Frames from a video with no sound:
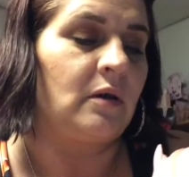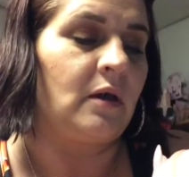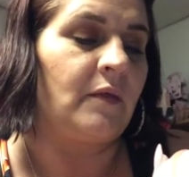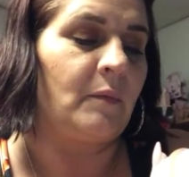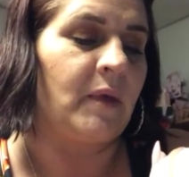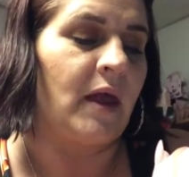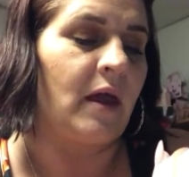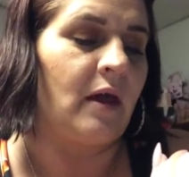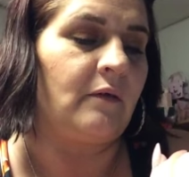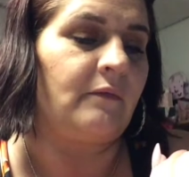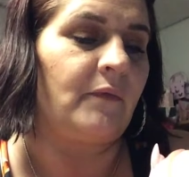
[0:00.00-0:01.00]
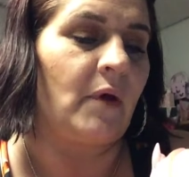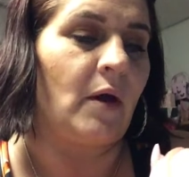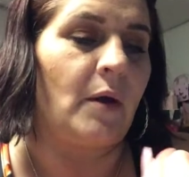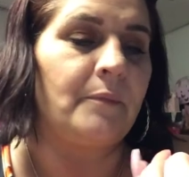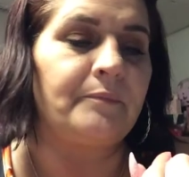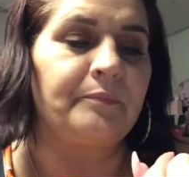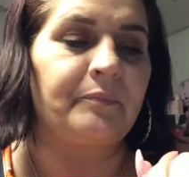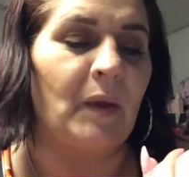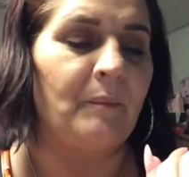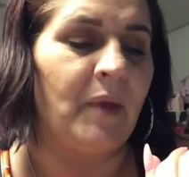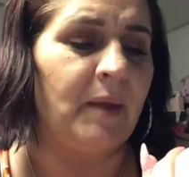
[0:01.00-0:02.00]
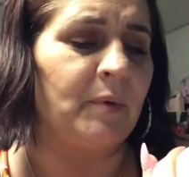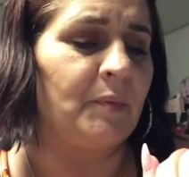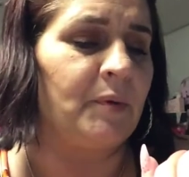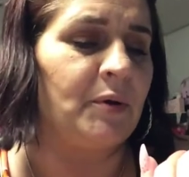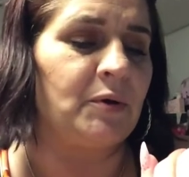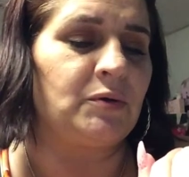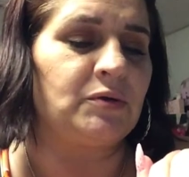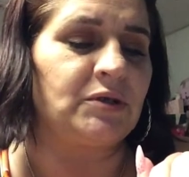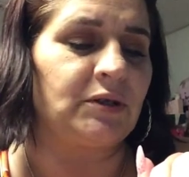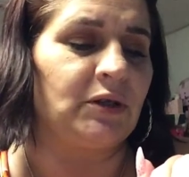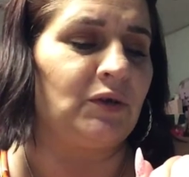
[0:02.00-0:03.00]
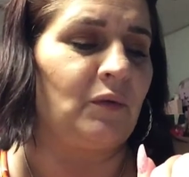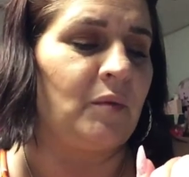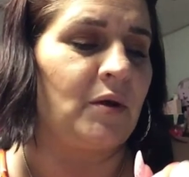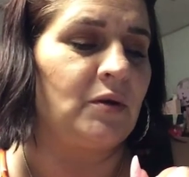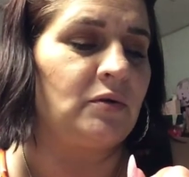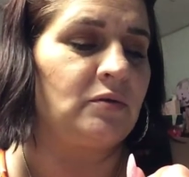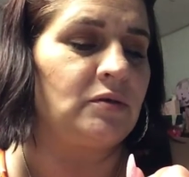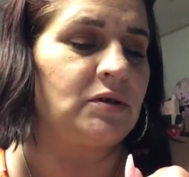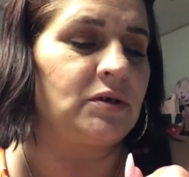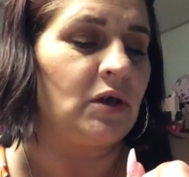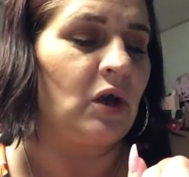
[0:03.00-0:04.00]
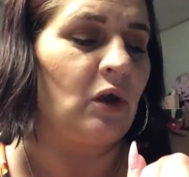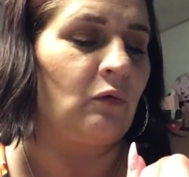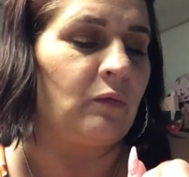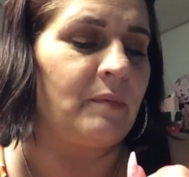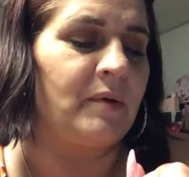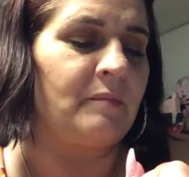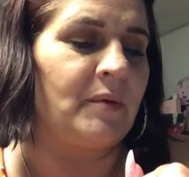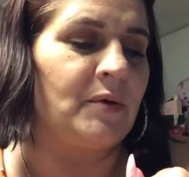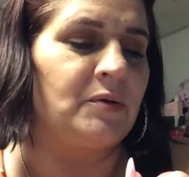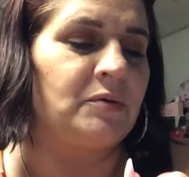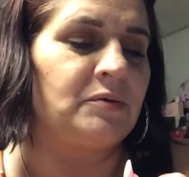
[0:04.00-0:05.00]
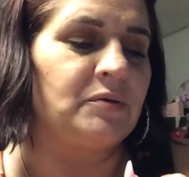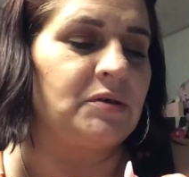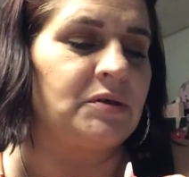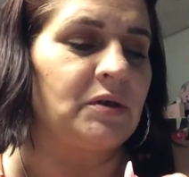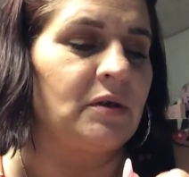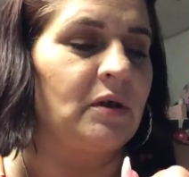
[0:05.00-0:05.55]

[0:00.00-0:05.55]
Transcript: And then we have um, paper bows, little bows, ribbon bows,